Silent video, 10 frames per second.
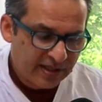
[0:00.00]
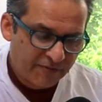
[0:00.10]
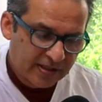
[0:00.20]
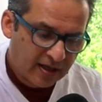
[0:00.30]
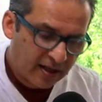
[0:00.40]
There
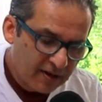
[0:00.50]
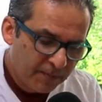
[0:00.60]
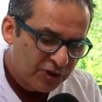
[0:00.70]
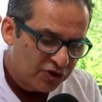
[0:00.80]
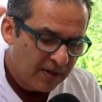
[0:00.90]
was another
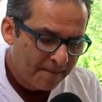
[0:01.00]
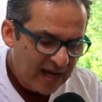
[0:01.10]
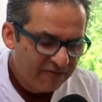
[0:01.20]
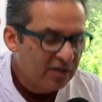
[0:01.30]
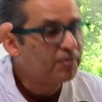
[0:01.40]
mission,
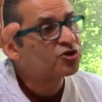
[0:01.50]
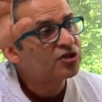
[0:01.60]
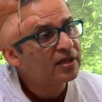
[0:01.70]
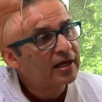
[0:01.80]
Maven mission,